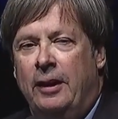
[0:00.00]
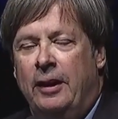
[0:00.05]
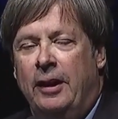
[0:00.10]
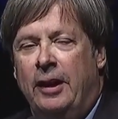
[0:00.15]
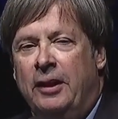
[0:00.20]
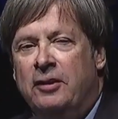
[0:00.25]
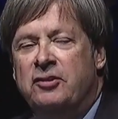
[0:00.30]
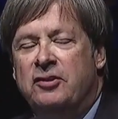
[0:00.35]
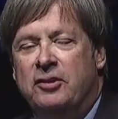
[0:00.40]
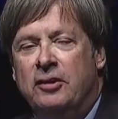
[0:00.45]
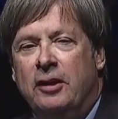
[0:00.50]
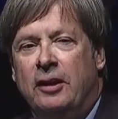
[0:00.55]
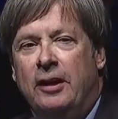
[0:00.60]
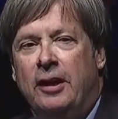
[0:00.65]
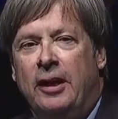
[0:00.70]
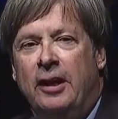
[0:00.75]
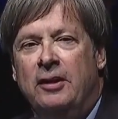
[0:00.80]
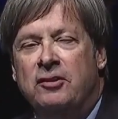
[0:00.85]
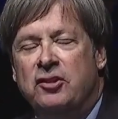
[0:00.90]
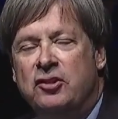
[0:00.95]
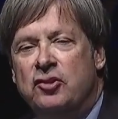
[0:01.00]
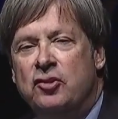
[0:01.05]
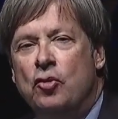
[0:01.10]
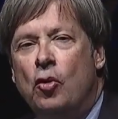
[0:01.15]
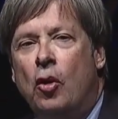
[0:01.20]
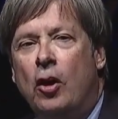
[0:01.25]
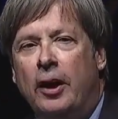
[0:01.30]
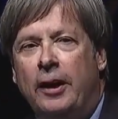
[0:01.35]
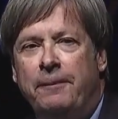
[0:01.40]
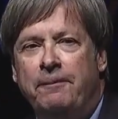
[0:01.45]
it's, it's a
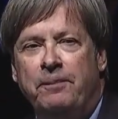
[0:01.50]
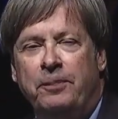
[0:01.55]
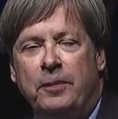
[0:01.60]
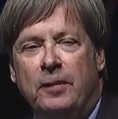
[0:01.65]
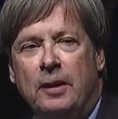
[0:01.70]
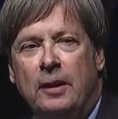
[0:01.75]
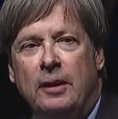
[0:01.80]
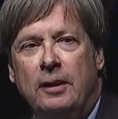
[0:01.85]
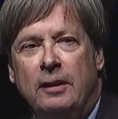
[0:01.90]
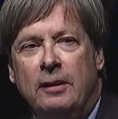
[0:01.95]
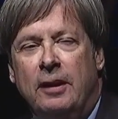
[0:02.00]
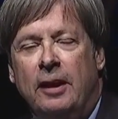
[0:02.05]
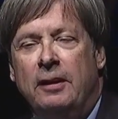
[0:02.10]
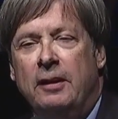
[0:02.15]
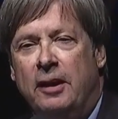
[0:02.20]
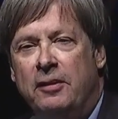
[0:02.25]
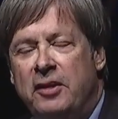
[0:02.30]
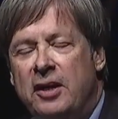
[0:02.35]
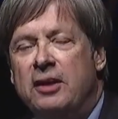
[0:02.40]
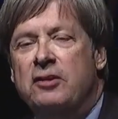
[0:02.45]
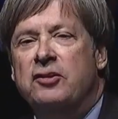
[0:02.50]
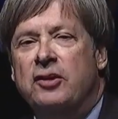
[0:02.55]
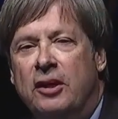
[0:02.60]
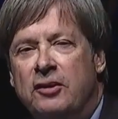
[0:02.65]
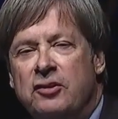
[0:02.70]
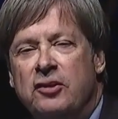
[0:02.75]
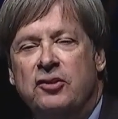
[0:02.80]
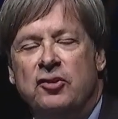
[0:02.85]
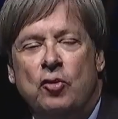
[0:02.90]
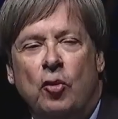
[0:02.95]
story that I think it's,
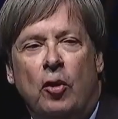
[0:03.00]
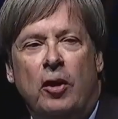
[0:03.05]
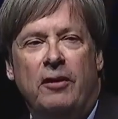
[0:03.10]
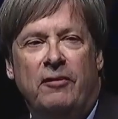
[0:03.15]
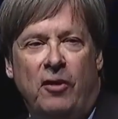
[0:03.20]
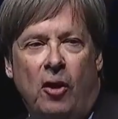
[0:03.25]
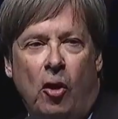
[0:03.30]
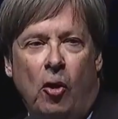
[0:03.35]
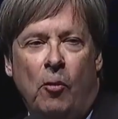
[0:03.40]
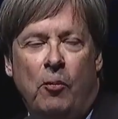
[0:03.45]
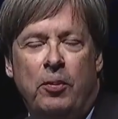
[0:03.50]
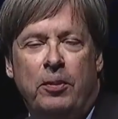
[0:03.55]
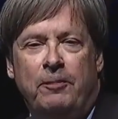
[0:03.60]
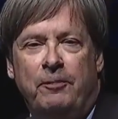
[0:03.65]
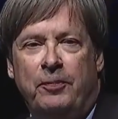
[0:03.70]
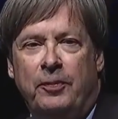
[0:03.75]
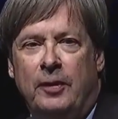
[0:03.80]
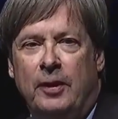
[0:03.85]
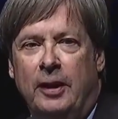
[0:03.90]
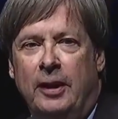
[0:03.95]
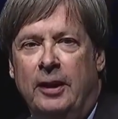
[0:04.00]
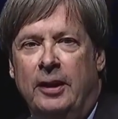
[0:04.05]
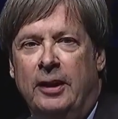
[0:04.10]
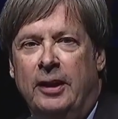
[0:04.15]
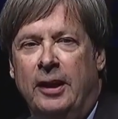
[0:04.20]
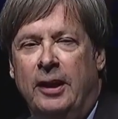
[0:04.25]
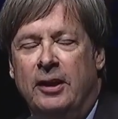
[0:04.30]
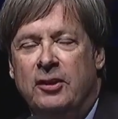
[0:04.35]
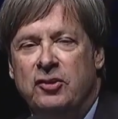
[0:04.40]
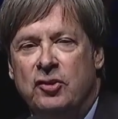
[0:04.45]
it's a story of hope and,
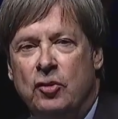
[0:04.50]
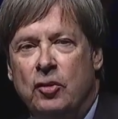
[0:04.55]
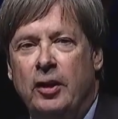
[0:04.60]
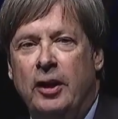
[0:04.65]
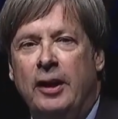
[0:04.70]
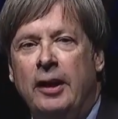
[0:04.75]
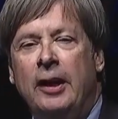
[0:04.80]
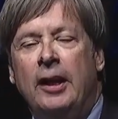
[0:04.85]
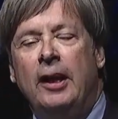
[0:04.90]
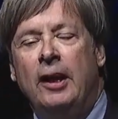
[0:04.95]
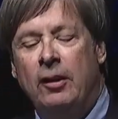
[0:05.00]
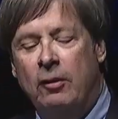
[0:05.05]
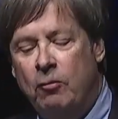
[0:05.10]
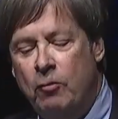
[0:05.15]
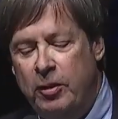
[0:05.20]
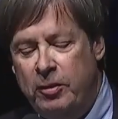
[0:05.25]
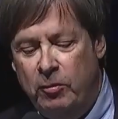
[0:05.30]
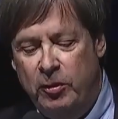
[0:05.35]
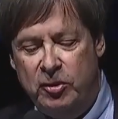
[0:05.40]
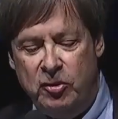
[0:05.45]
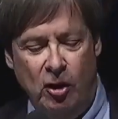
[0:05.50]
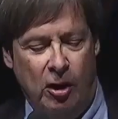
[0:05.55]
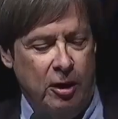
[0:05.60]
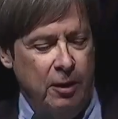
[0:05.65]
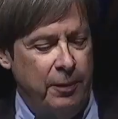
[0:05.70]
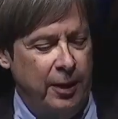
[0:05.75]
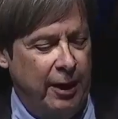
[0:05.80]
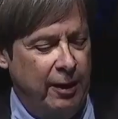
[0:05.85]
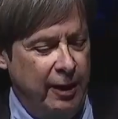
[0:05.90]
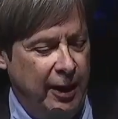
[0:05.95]
and it, we, we talk
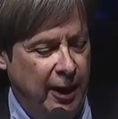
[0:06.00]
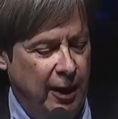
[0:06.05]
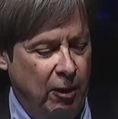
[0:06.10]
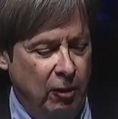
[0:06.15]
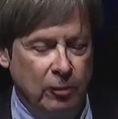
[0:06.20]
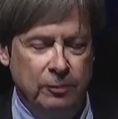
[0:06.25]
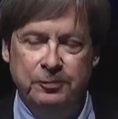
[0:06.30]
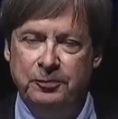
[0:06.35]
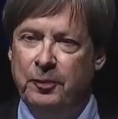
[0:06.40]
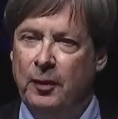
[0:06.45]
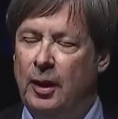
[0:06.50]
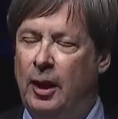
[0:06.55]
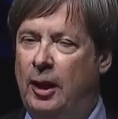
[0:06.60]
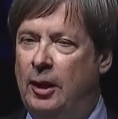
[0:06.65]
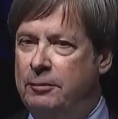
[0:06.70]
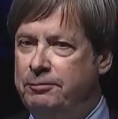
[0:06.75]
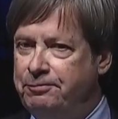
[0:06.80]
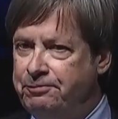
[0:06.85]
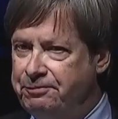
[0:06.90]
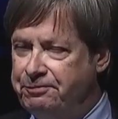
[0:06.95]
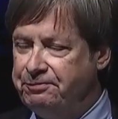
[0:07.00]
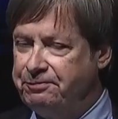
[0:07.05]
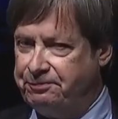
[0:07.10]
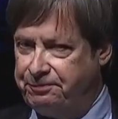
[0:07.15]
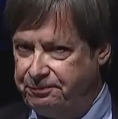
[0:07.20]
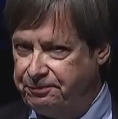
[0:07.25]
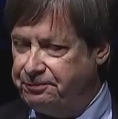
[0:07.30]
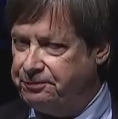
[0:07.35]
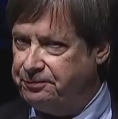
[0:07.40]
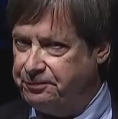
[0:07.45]
about how, um,
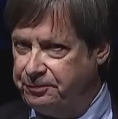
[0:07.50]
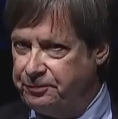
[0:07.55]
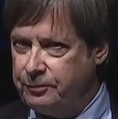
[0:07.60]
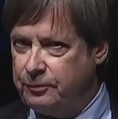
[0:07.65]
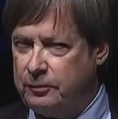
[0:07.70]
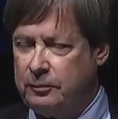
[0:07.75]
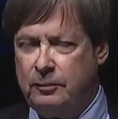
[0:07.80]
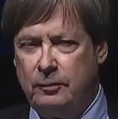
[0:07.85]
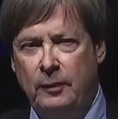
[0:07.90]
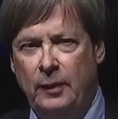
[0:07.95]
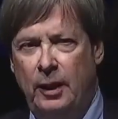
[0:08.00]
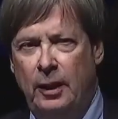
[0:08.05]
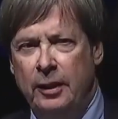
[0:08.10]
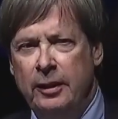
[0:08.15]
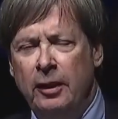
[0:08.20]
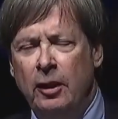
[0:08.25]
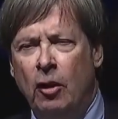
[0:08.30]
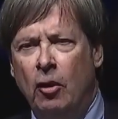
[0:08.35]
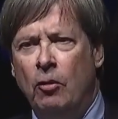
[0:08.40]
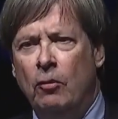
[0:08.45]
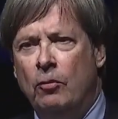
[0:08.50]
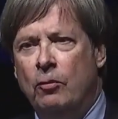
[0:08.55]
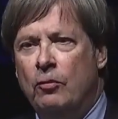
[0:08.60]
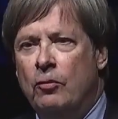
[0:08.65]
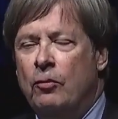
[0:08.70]
you know,